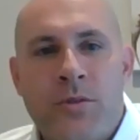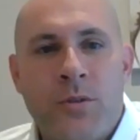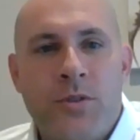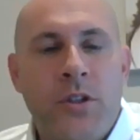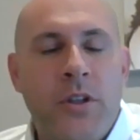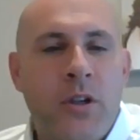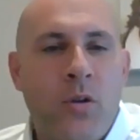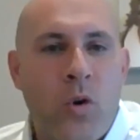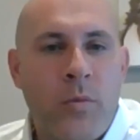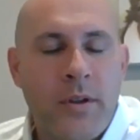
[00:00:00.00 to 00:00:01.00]
Jillian
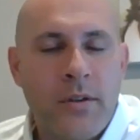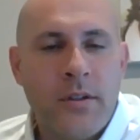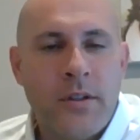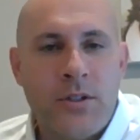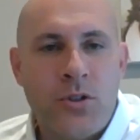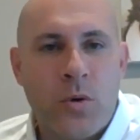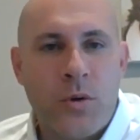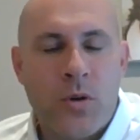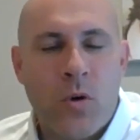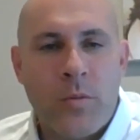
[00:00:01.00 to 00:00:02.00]
Gorman,
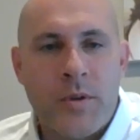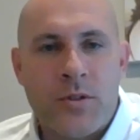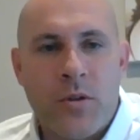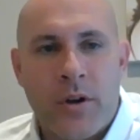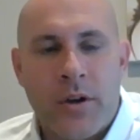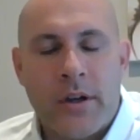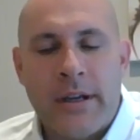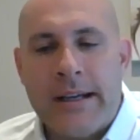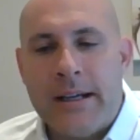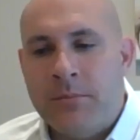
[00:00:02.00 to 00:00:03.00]
George Gorman's daughter,
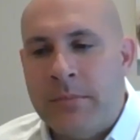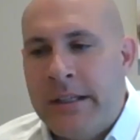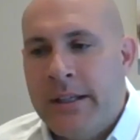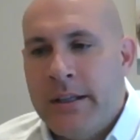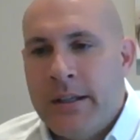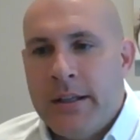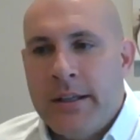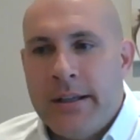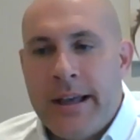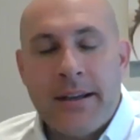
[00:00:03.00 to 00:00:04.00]

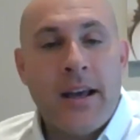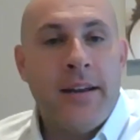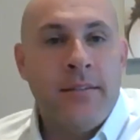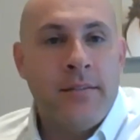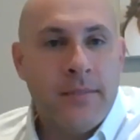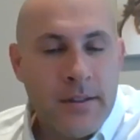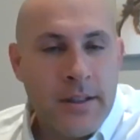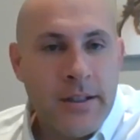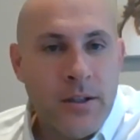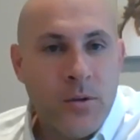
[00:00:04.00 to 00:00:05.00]
had gotten
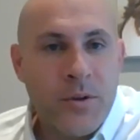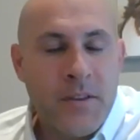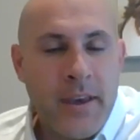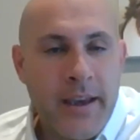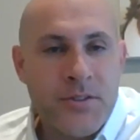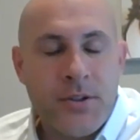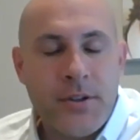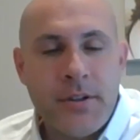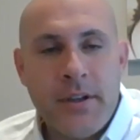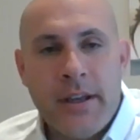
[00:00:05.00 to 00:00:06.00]
ill with cancer,
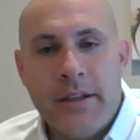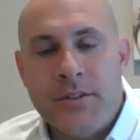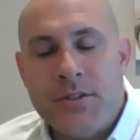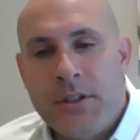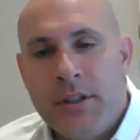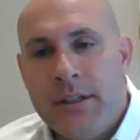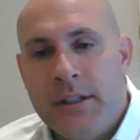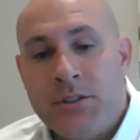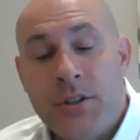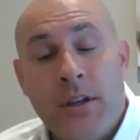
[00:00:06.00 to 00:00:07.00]
and
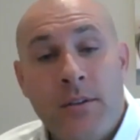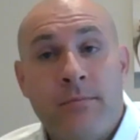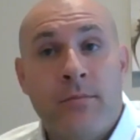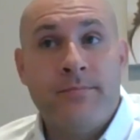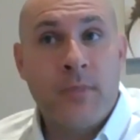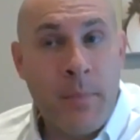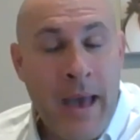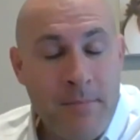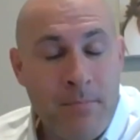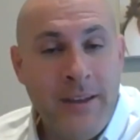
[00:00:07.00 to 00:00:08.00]
she
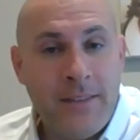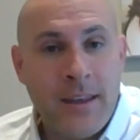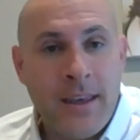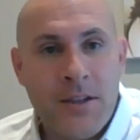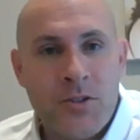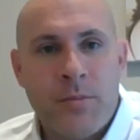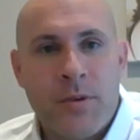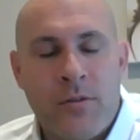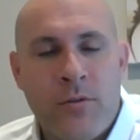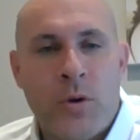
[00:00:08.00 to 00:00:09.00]
had beat the cancer, but
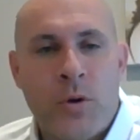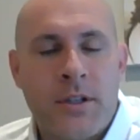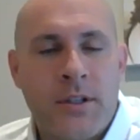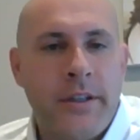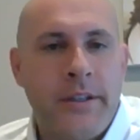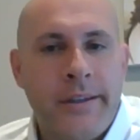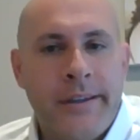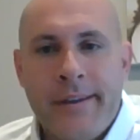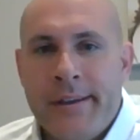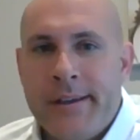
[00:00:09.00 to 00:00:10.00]
unfortunately
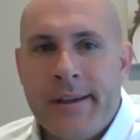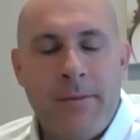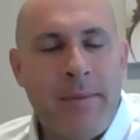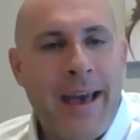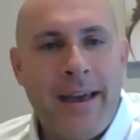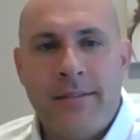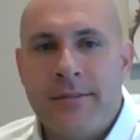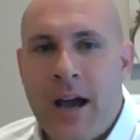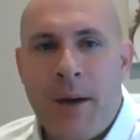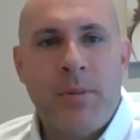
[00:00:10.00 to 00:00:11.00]
had
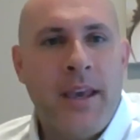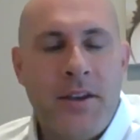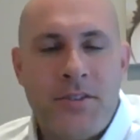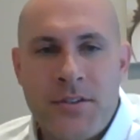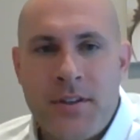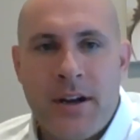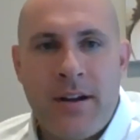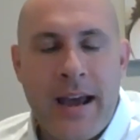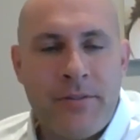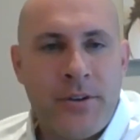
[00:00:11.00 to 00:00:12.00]
complications
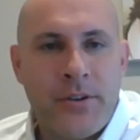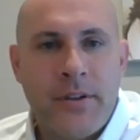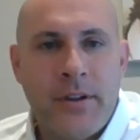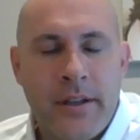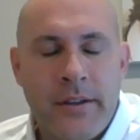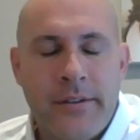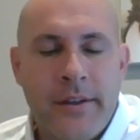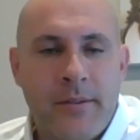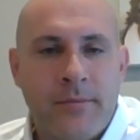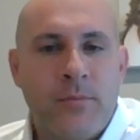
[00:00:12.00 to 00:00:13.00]
thereafter
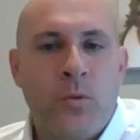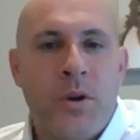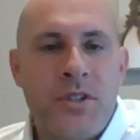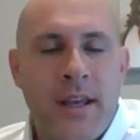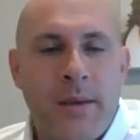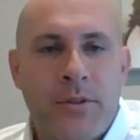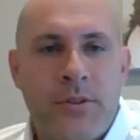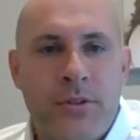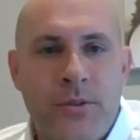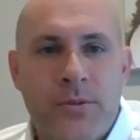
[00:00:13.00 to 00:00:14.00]
and wasn't able
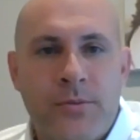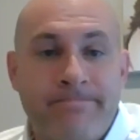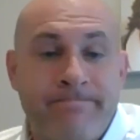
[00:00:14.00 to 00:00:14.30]
to